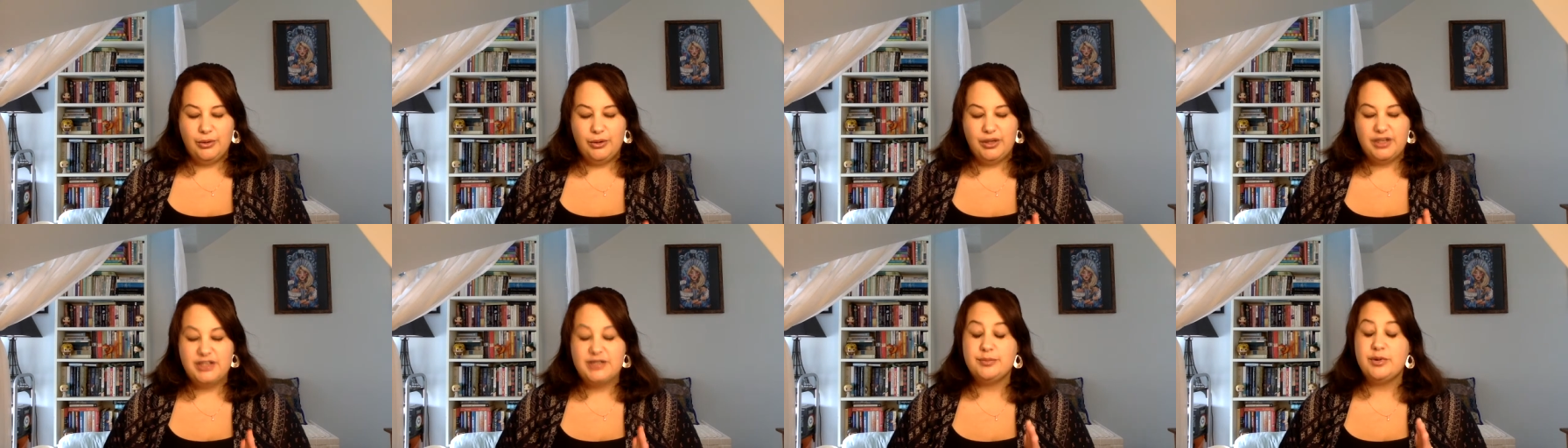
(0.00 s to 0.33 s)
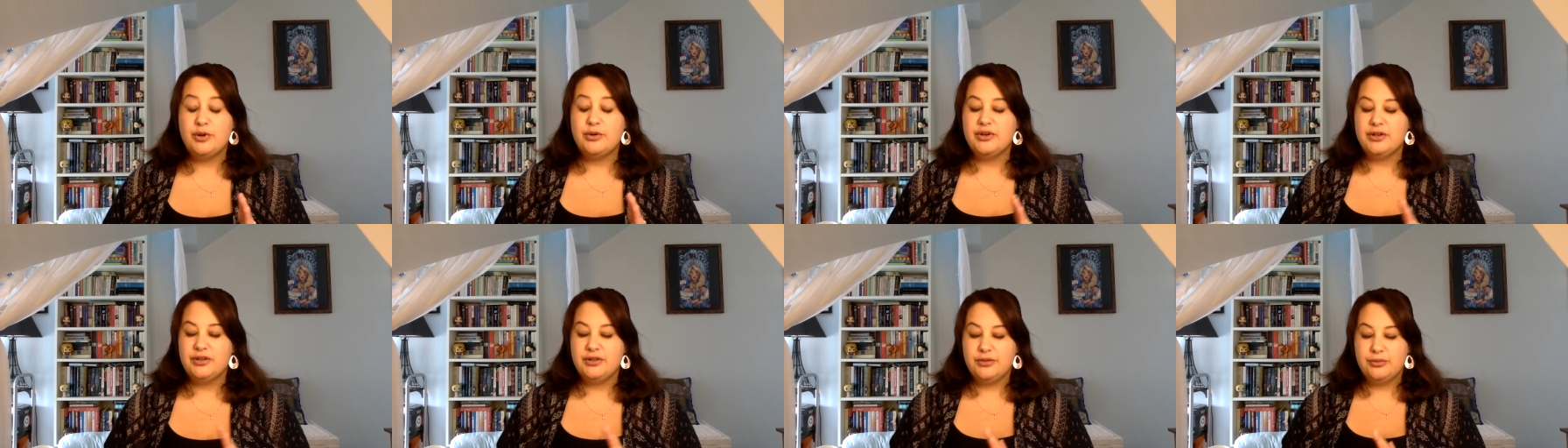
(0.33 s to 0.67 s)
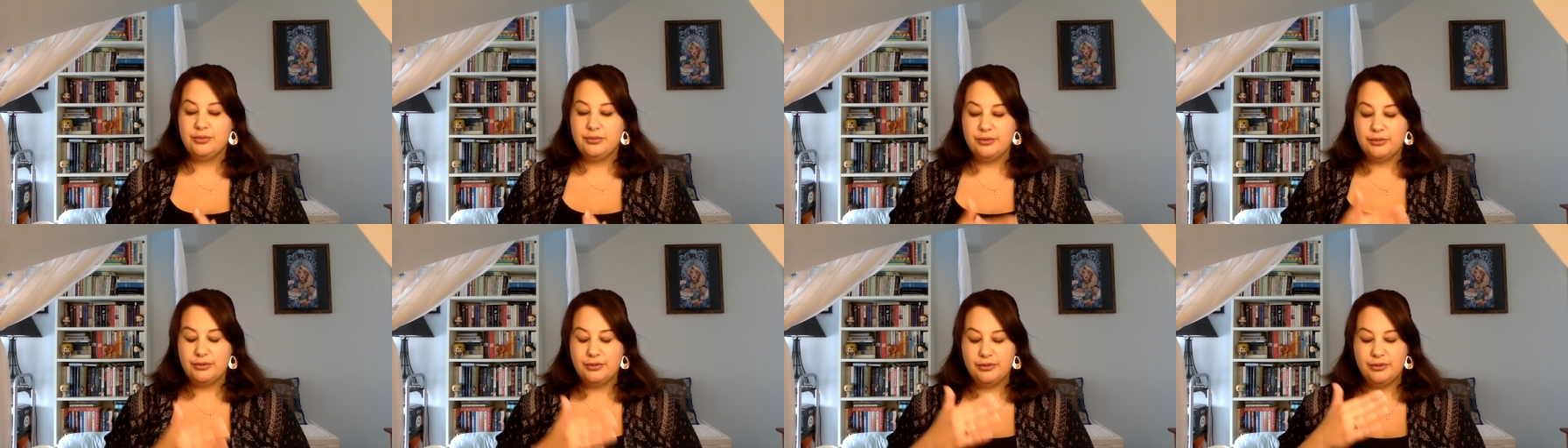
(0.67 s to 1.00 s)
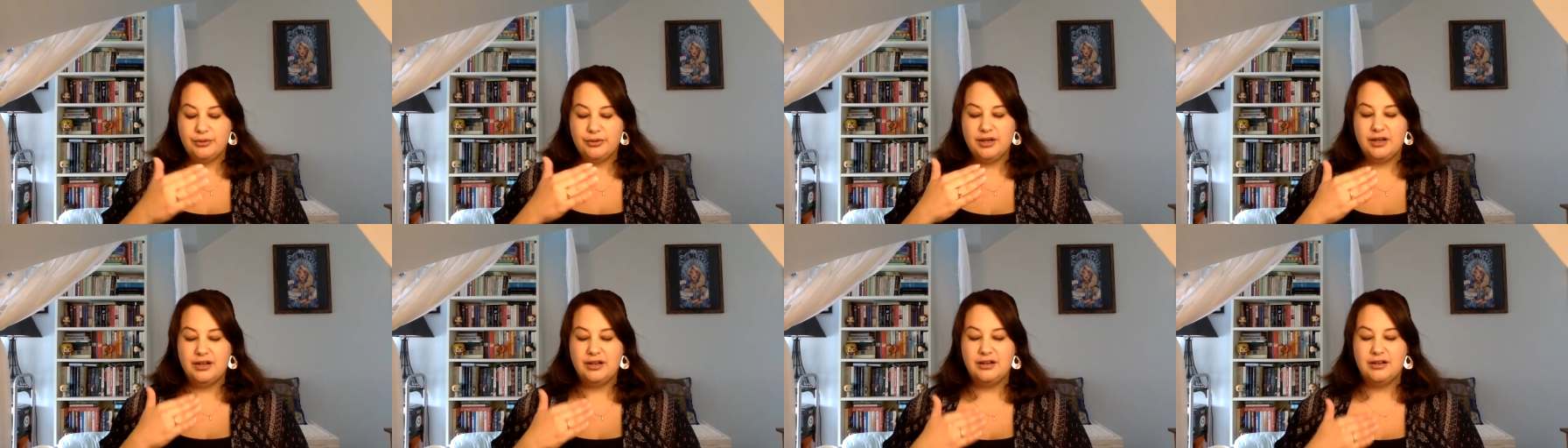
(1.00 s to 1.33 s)
Spoken
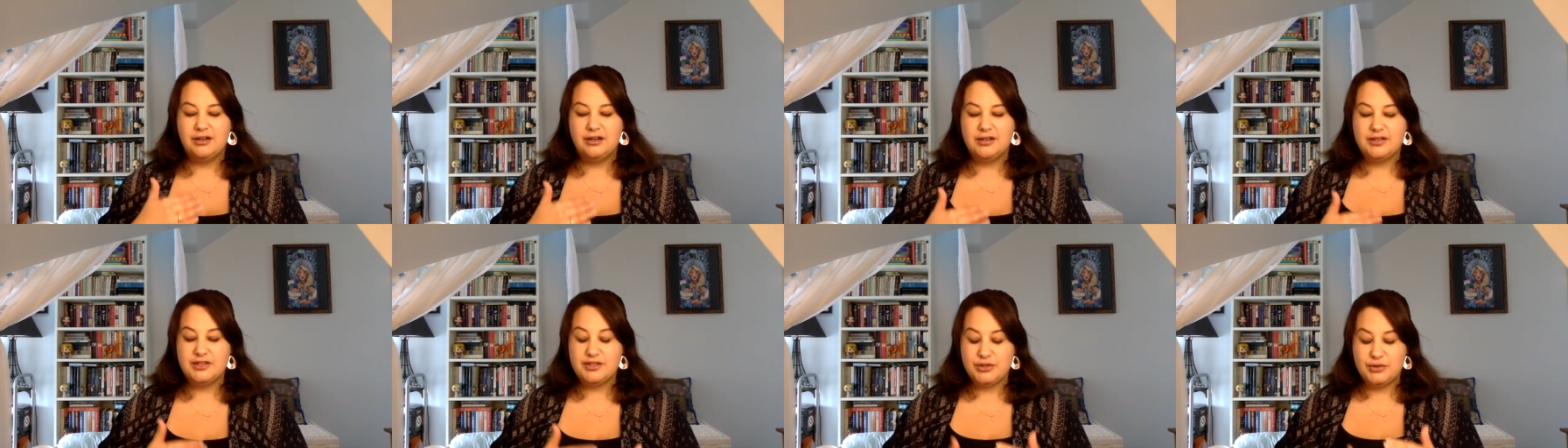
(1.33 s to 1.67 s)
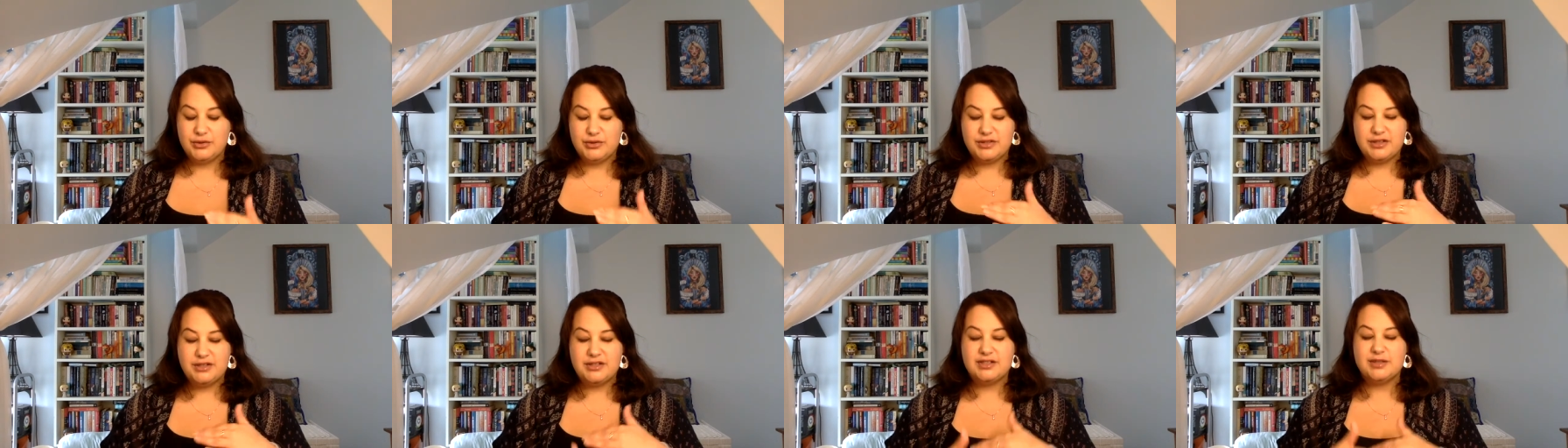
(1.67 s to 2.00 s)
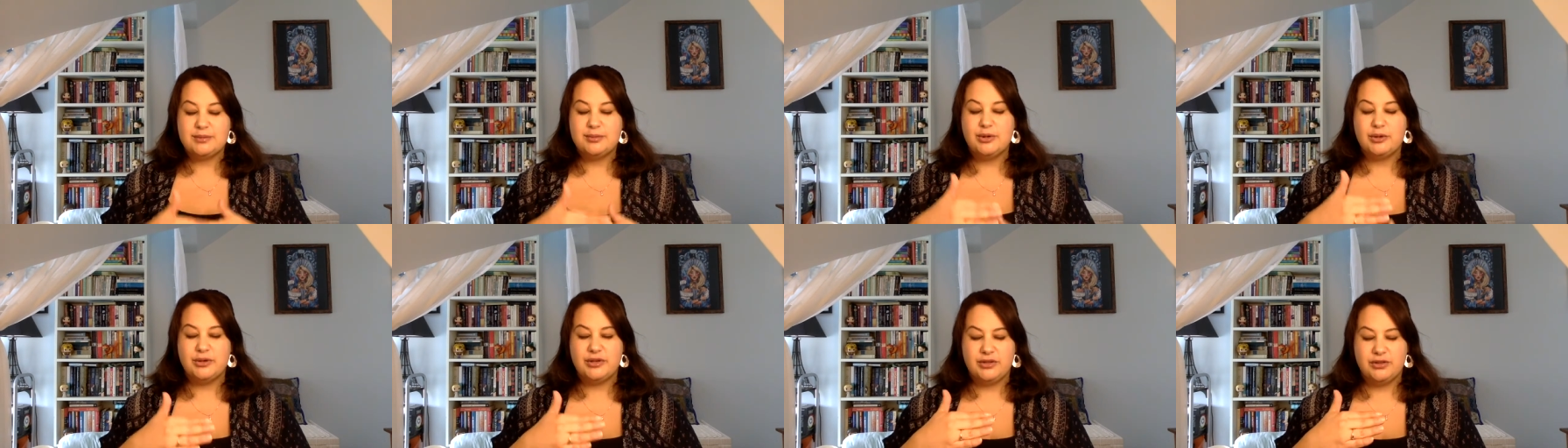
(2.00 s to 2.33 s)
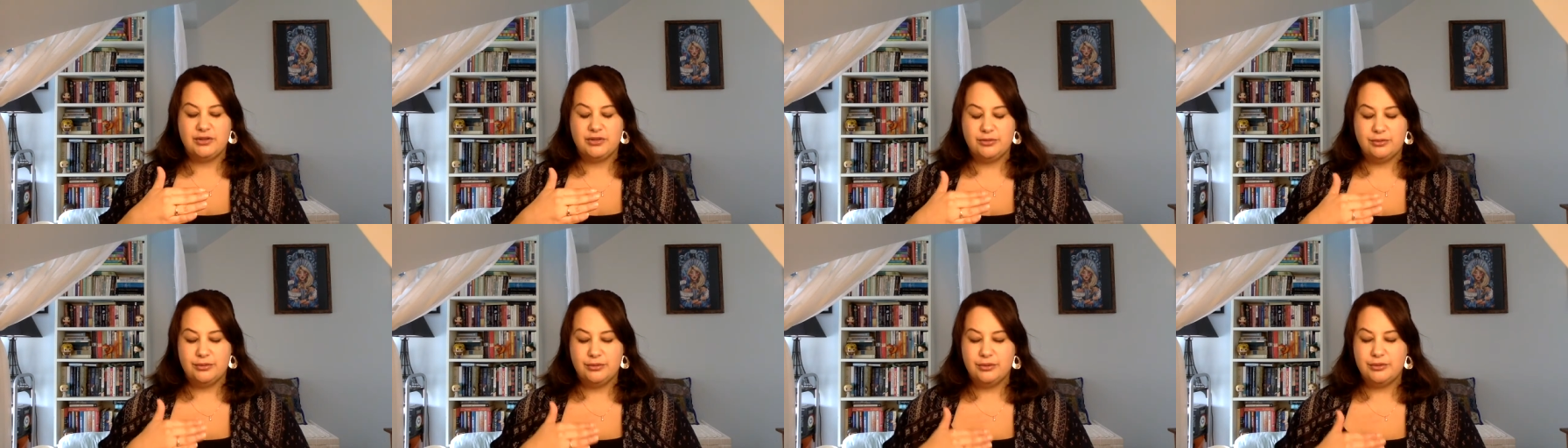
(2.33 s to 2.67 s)
through Susan, spoken
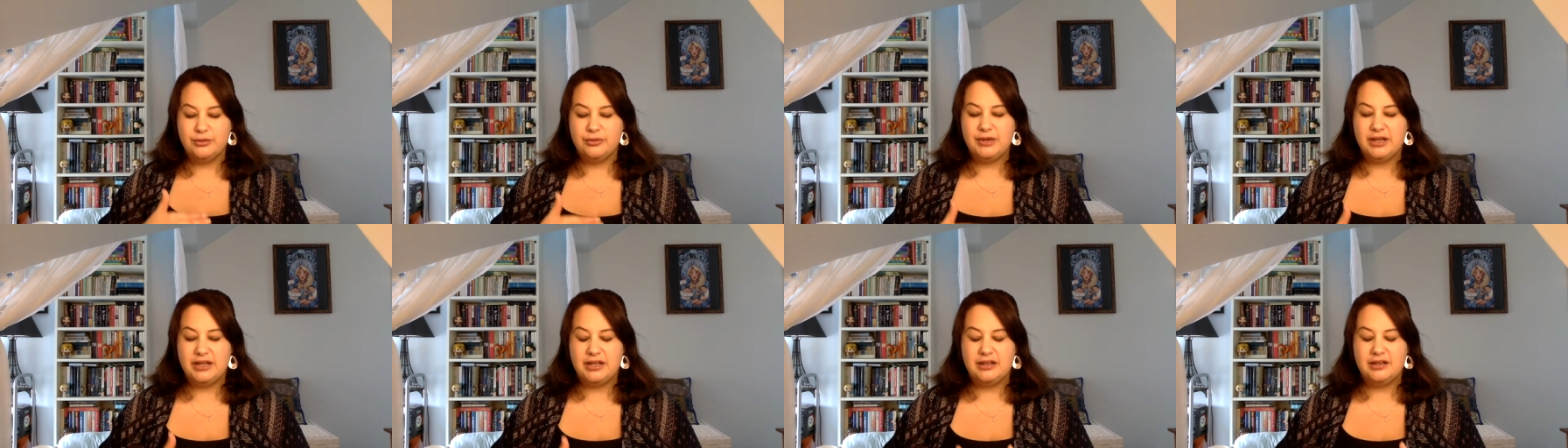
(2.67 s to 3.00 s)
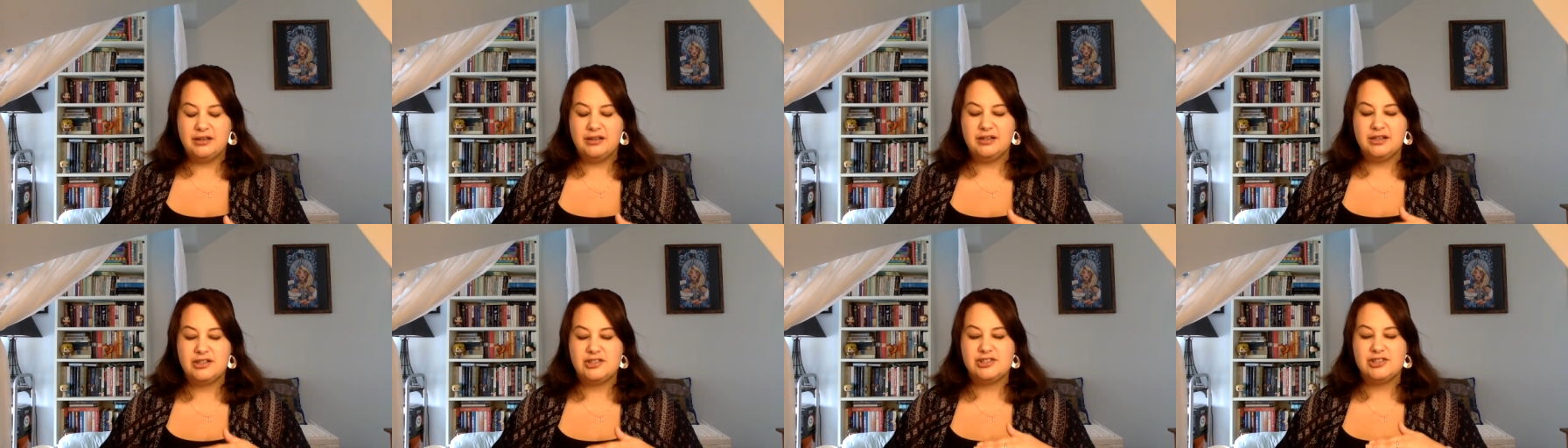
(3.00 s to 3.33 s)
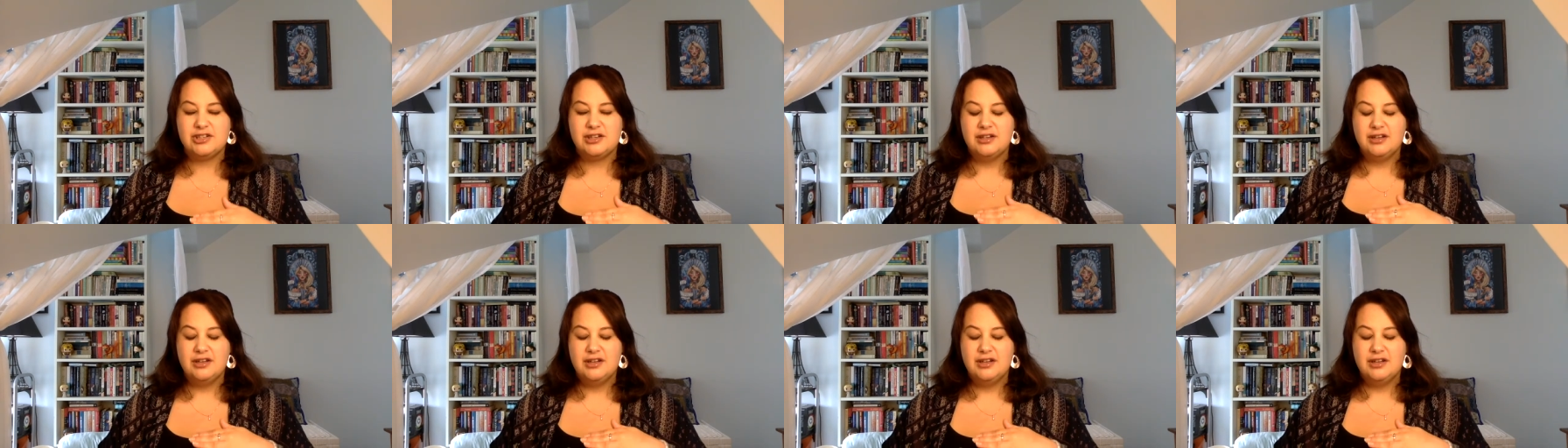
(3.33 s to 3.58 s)
through English.